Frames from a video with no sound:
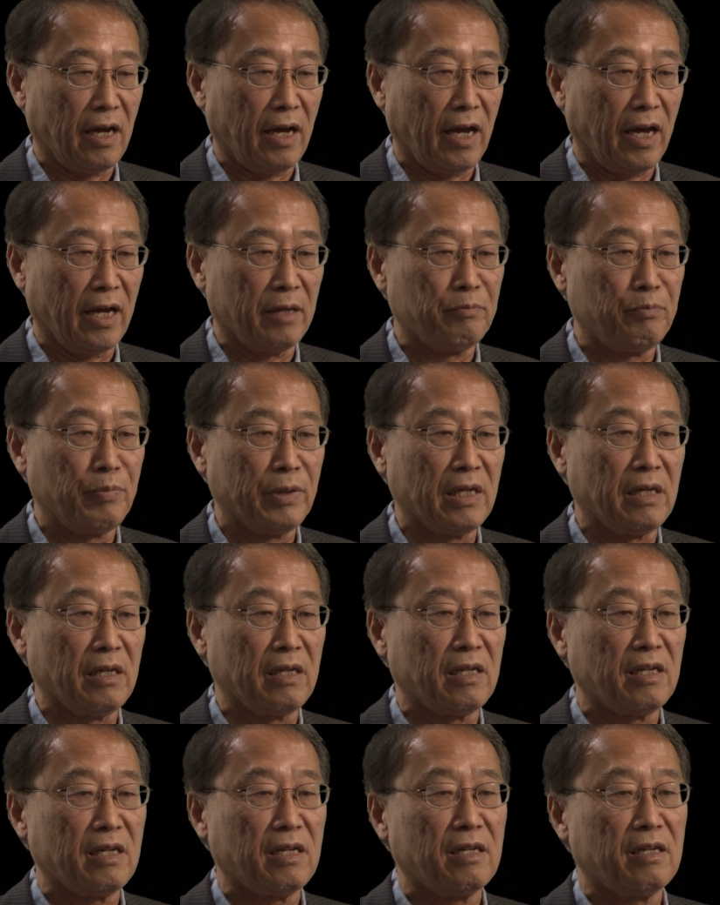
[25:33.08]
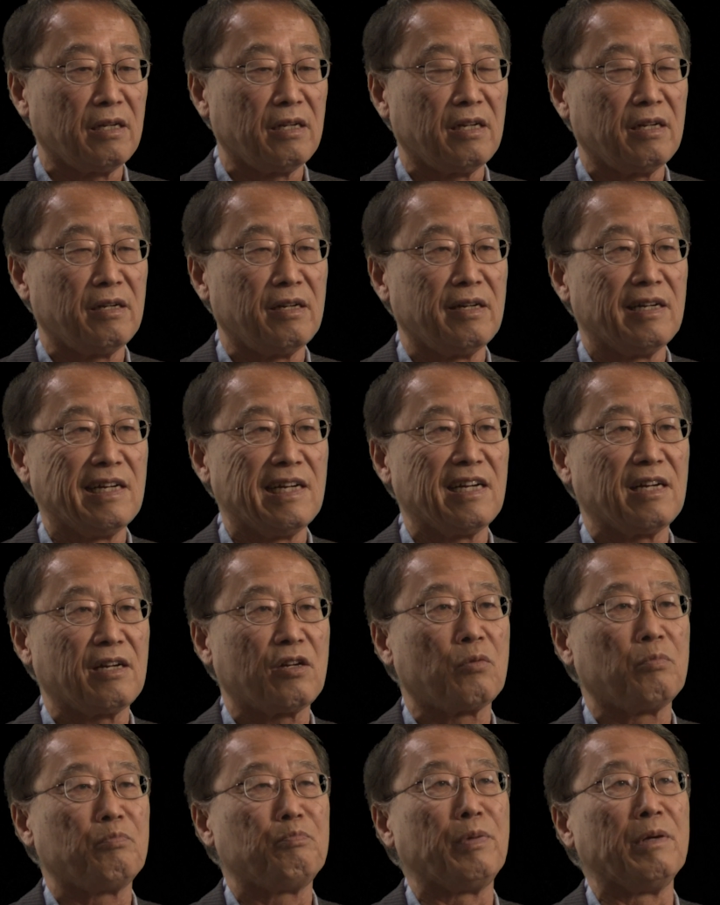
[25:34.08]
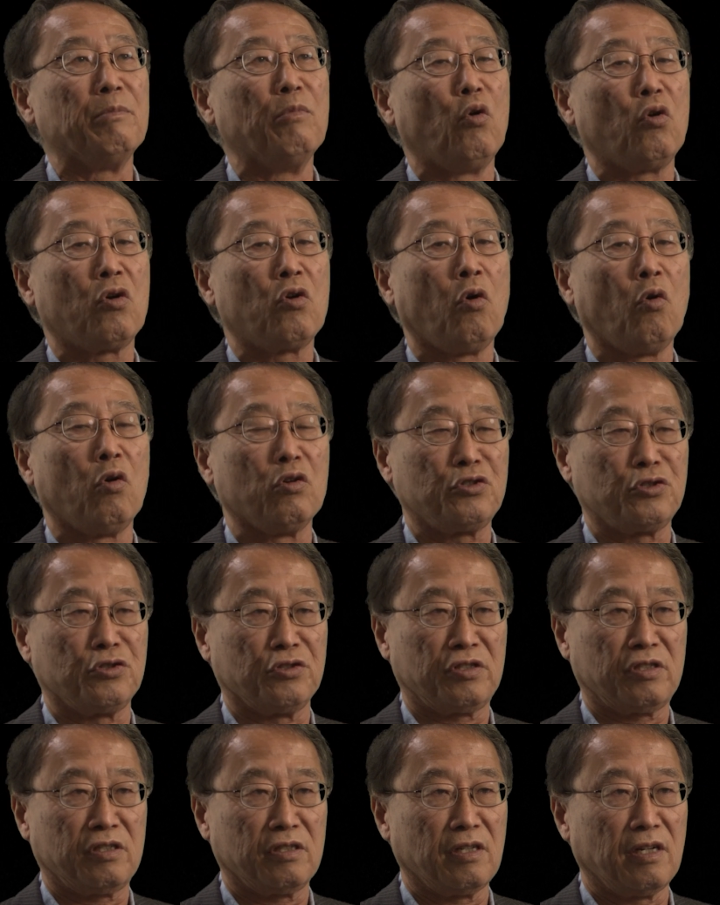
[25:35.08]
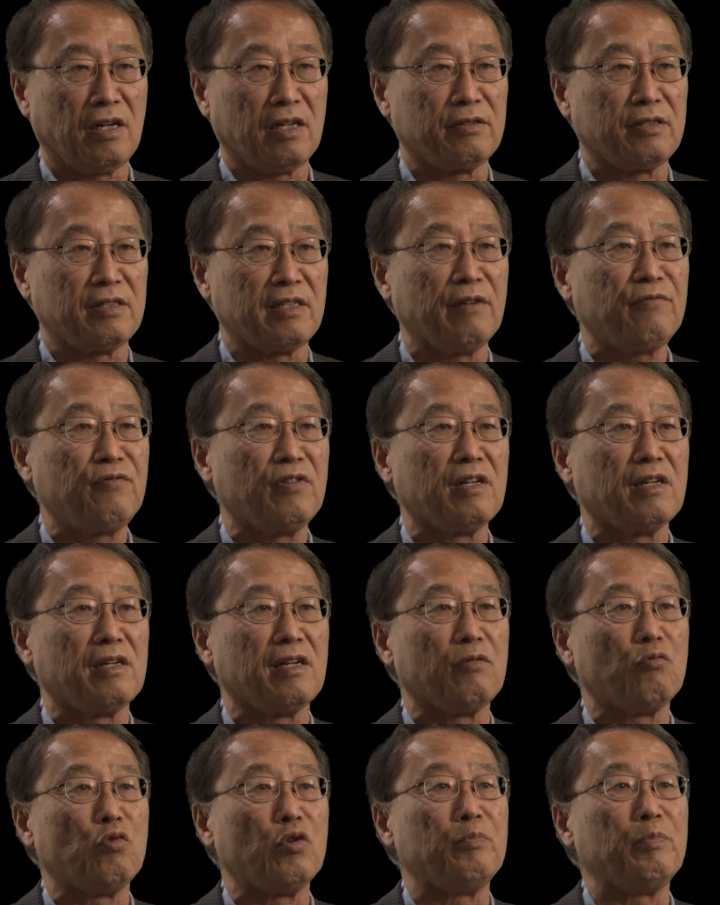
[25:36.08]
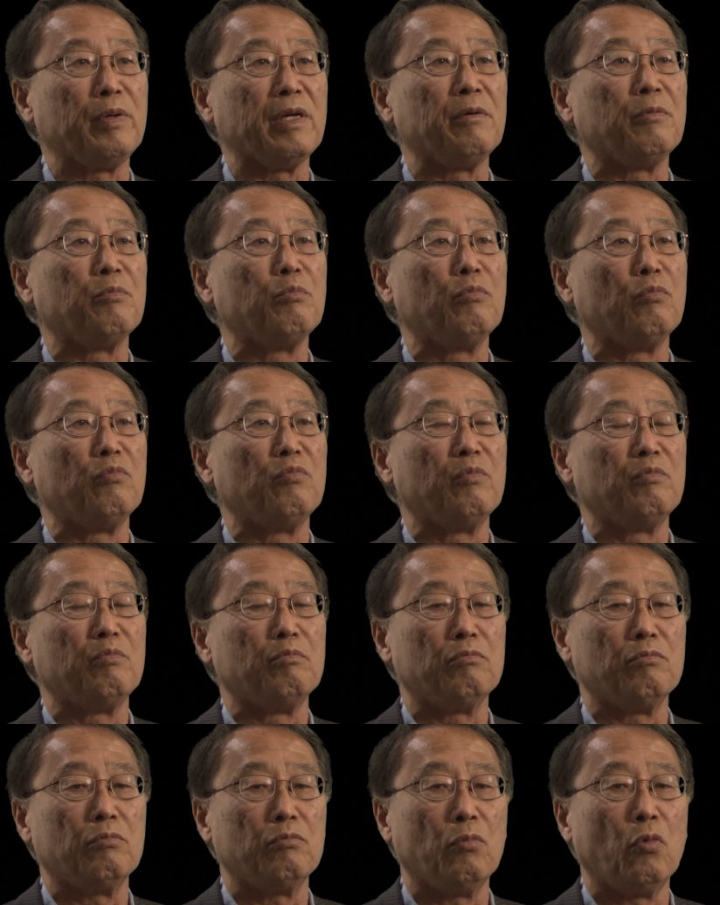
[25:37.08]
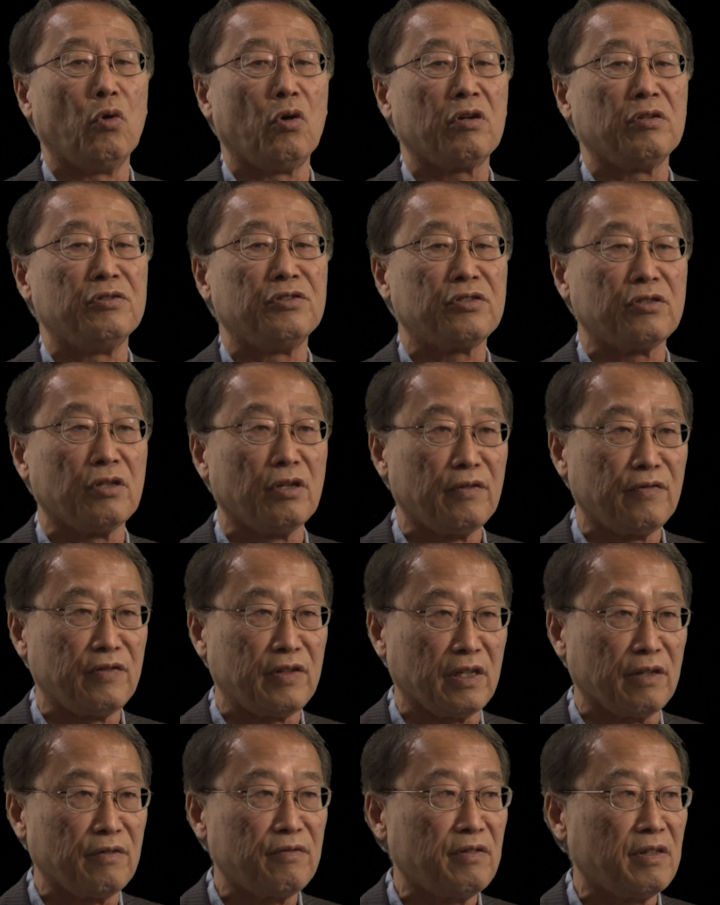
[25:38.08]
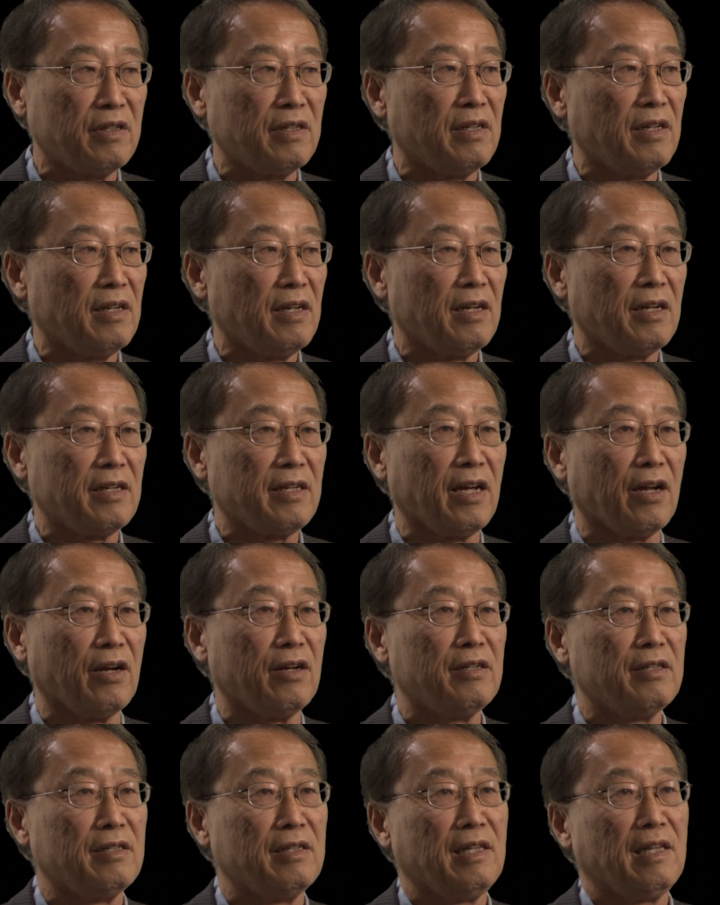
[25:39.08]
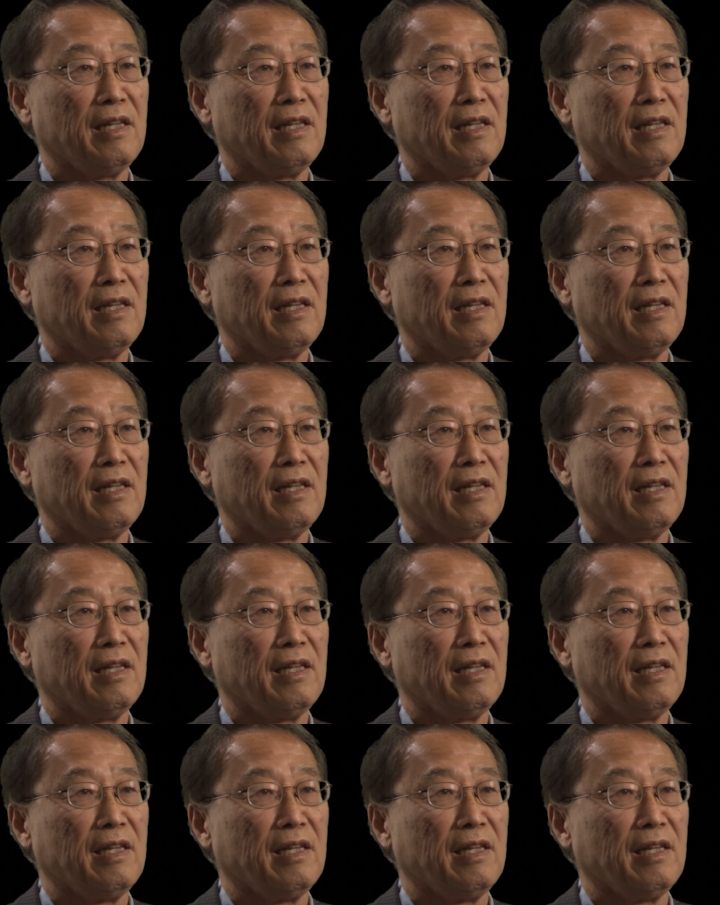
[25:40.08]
And be more cautious. I definitely would be more conservative. Don't